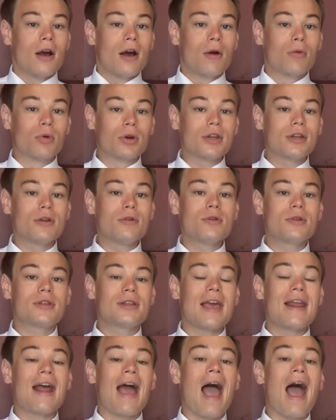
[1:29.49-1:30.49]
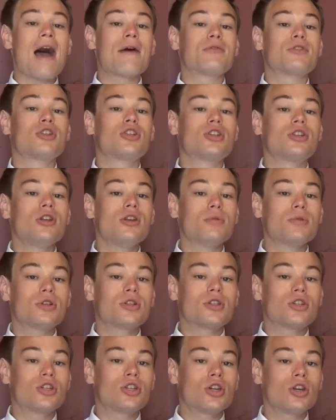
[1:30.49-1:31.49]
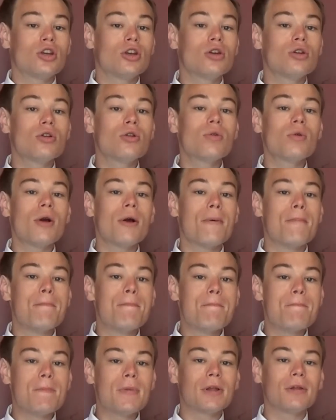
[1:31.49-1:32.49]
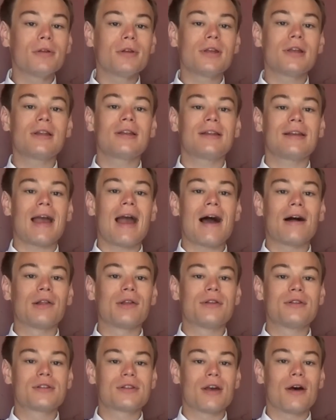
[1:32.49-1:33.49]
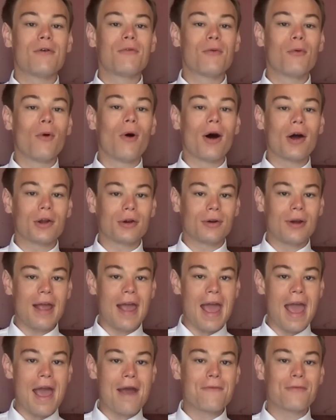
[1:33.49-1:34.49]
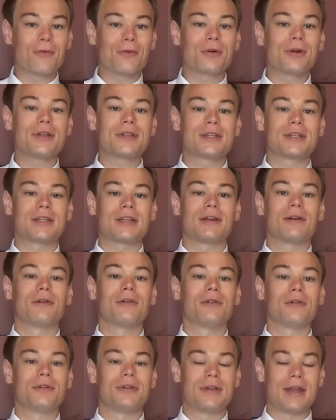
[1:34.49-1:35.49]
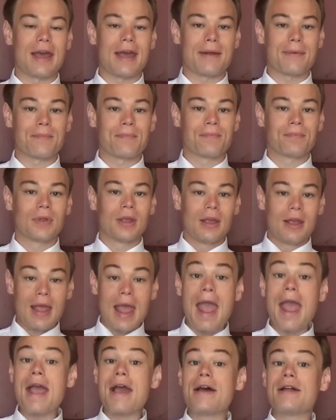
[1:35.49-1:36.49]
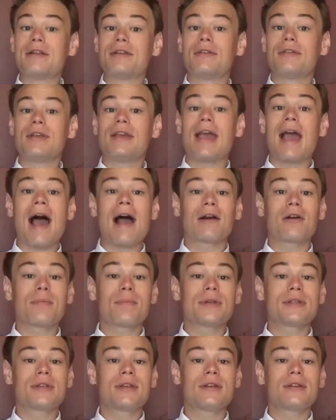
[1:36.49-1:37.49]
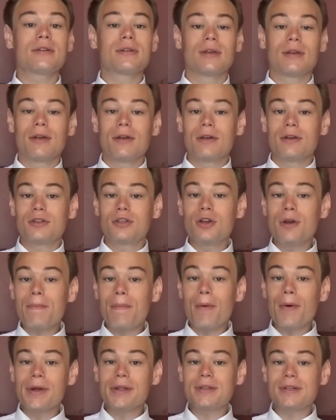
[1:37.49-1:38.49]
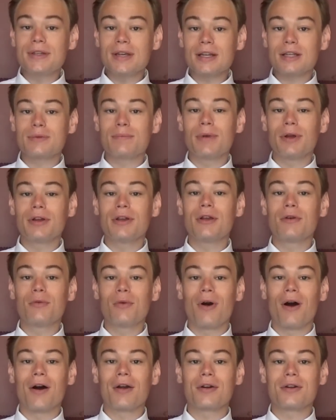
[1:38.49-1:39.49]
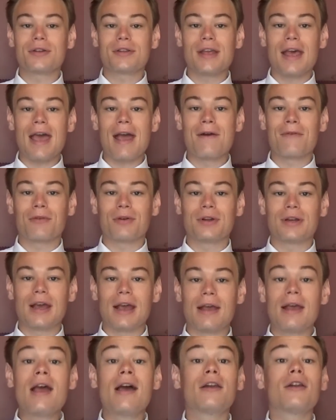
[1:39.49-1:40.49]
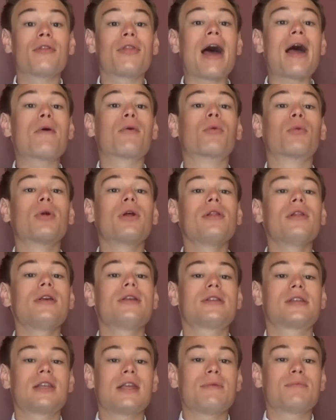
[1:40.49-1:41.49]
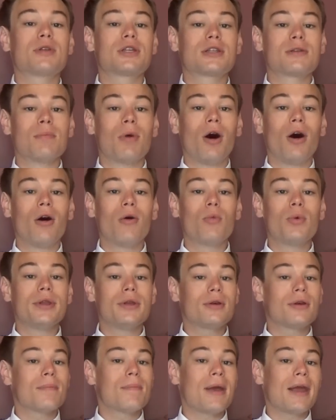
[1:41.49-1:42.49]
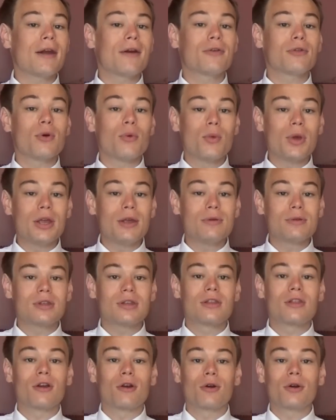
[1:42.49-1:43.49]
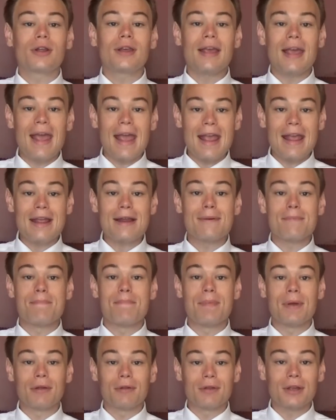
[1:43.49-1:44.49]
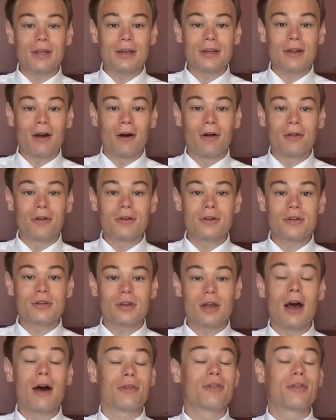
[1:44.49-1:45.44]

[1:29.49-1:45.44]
reduce and have used 2 million gallons of water every single day. And the agribusiness, 2.6 million waters every day. Now that really seems small when you compare that we use $38 billion gallons